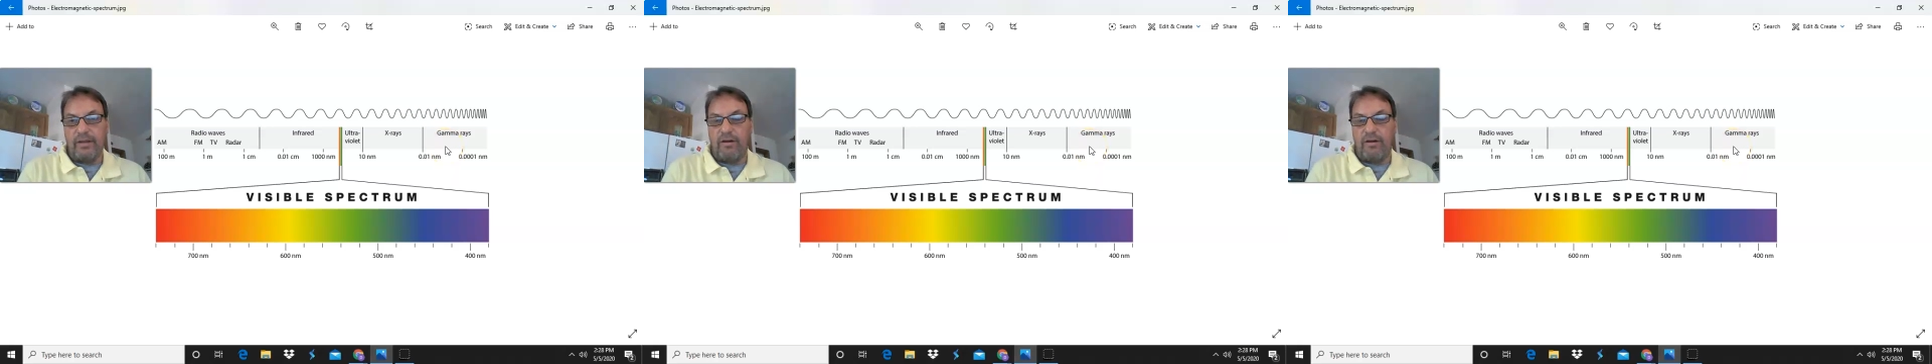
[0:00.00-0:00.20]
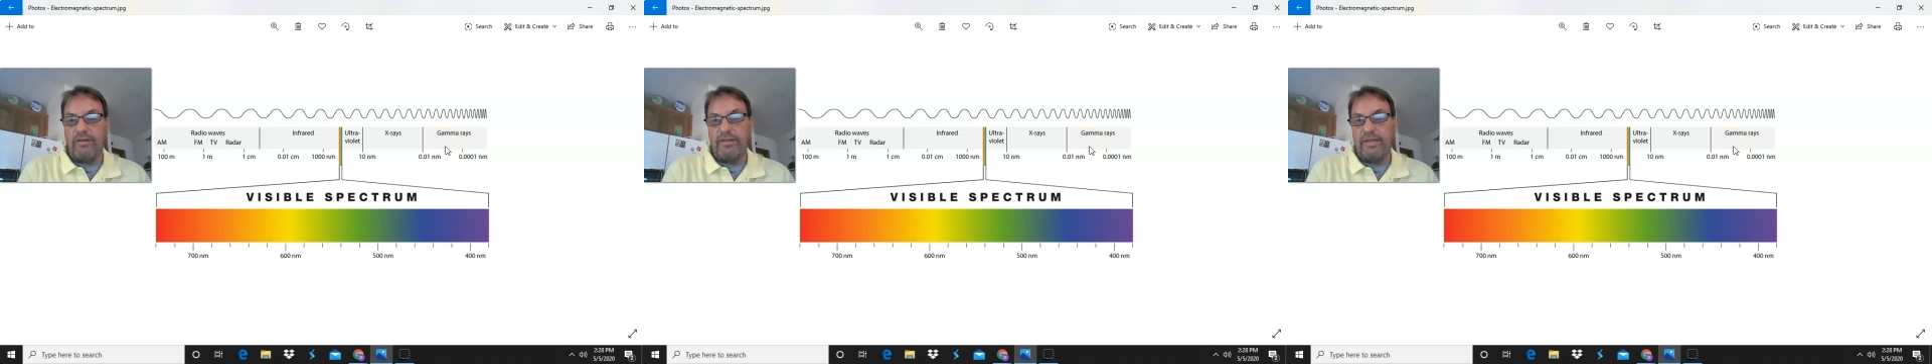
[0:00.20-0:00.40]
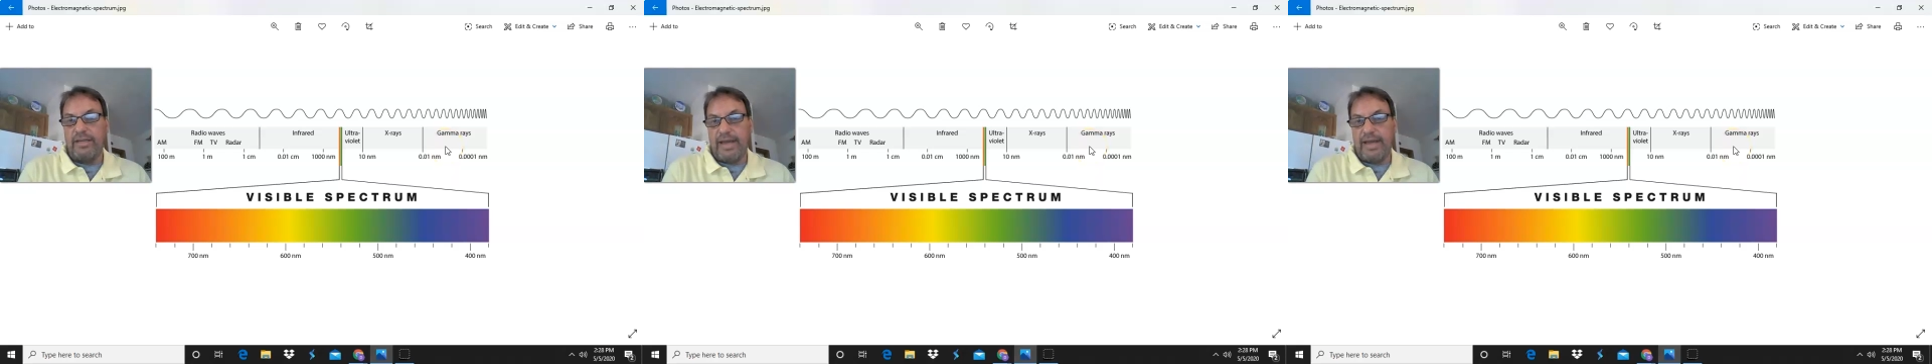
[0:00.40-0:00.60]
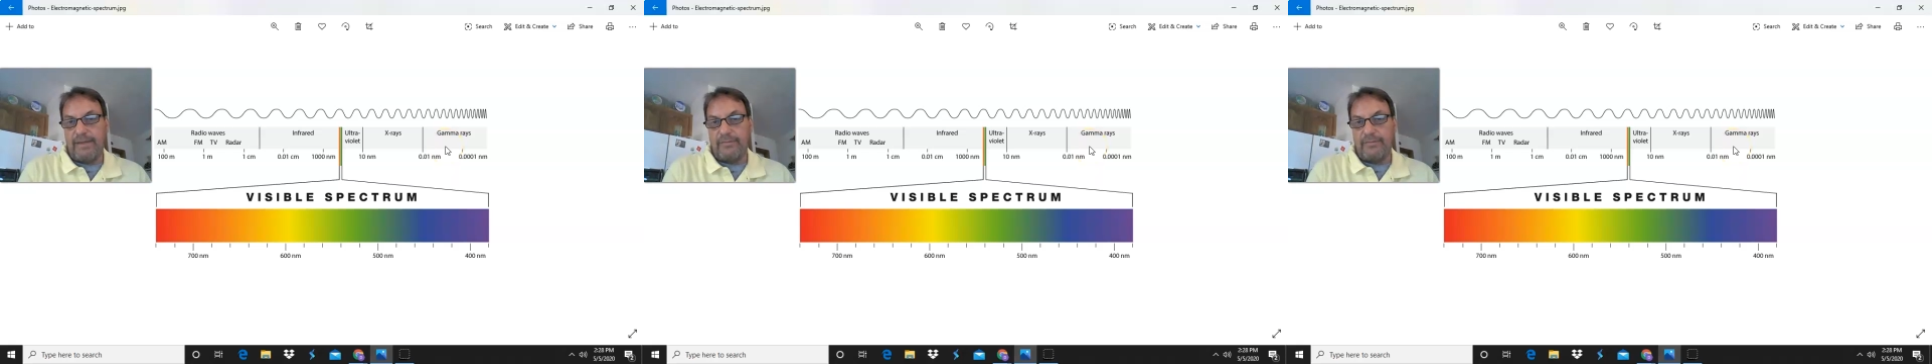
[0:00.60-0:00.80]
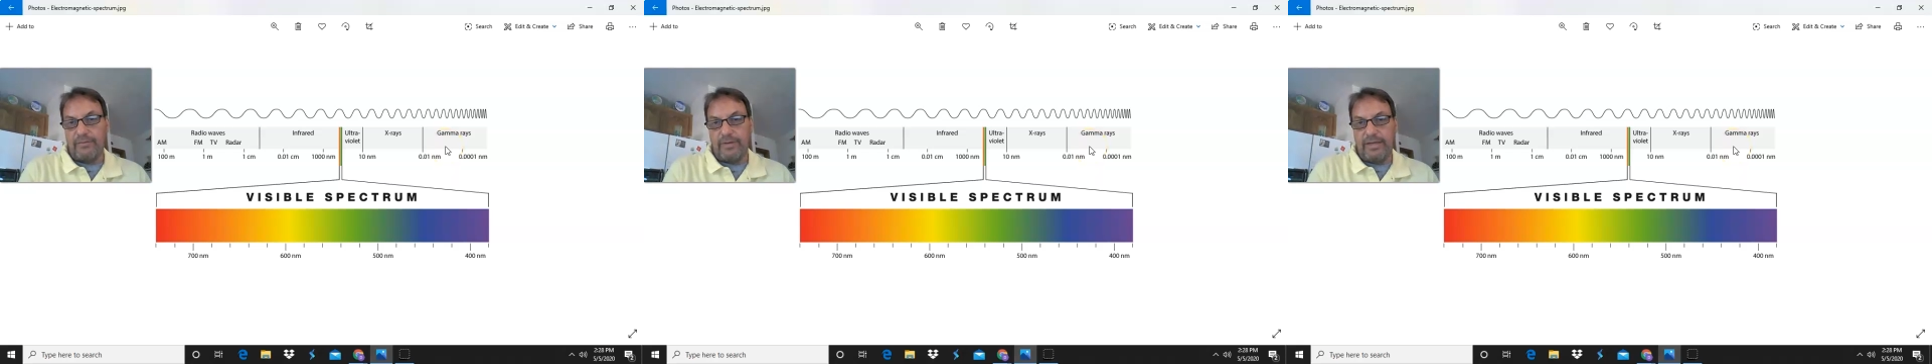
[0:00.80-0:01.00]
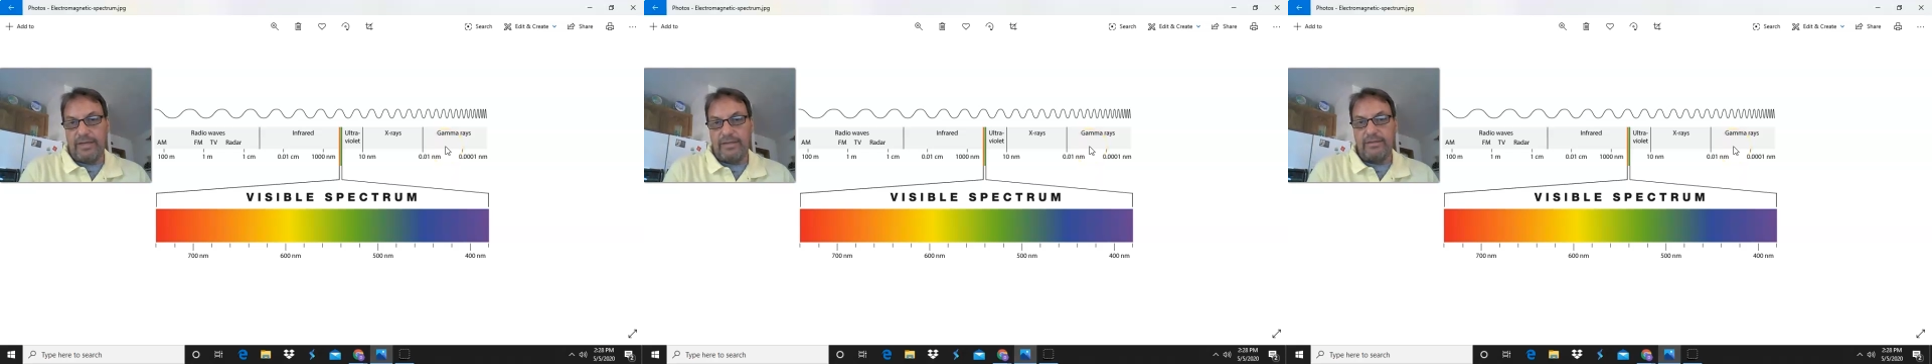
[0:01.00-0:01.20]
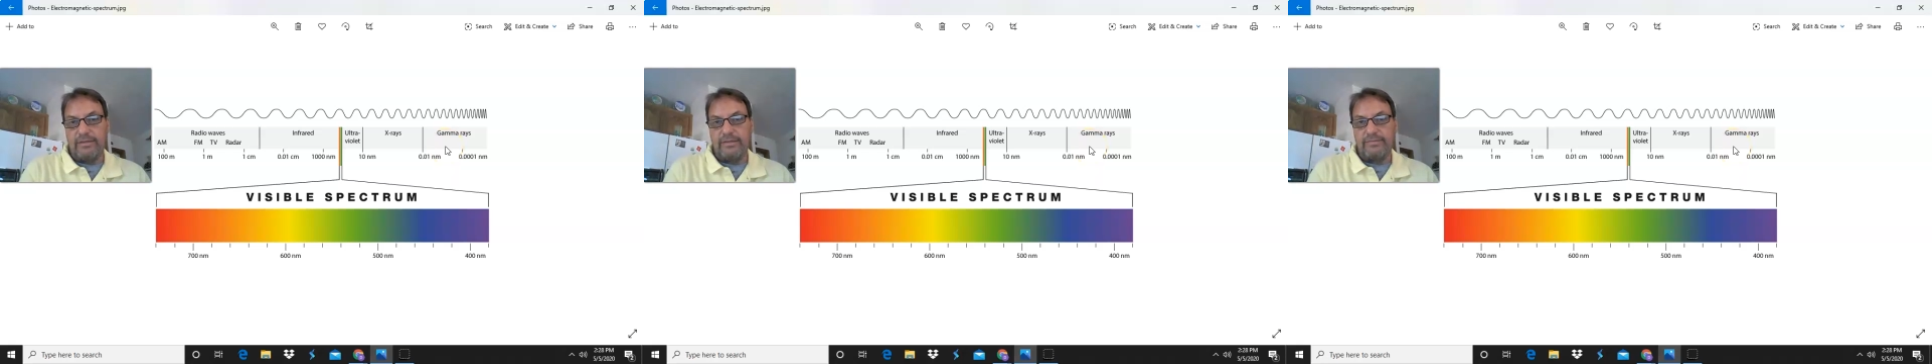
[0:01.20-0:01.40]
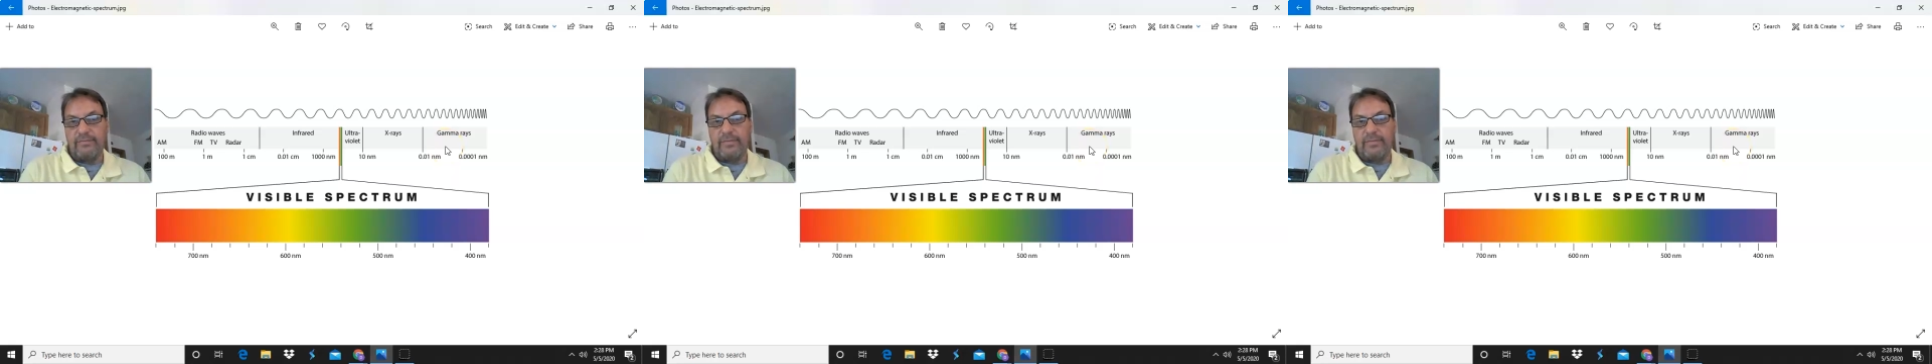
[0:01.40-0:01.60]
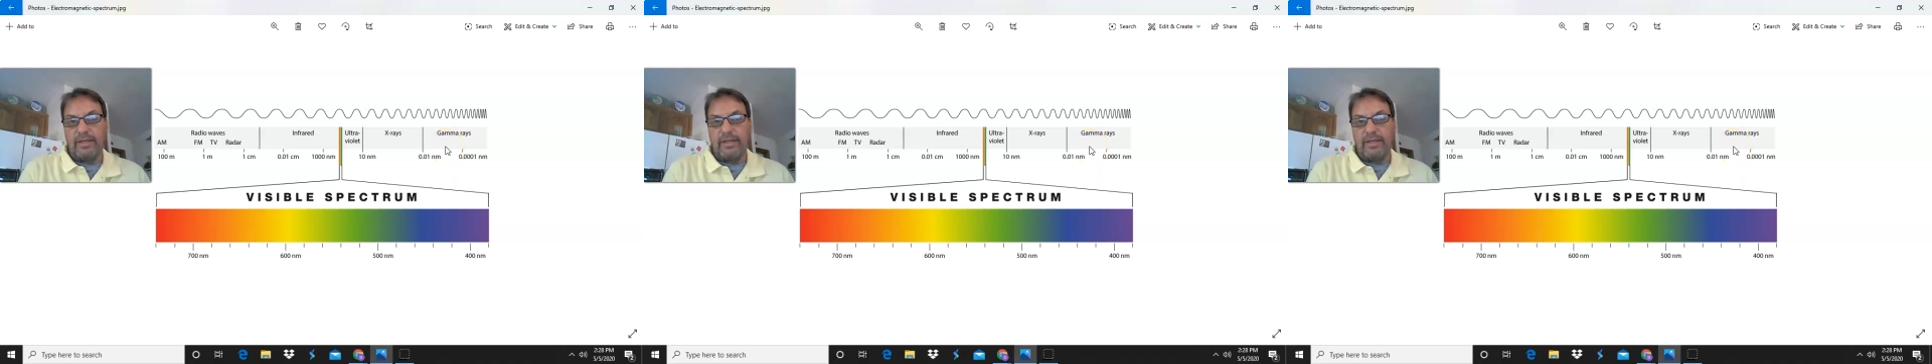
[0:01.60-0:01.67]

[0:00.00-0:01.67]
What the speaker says: are the gamma rays.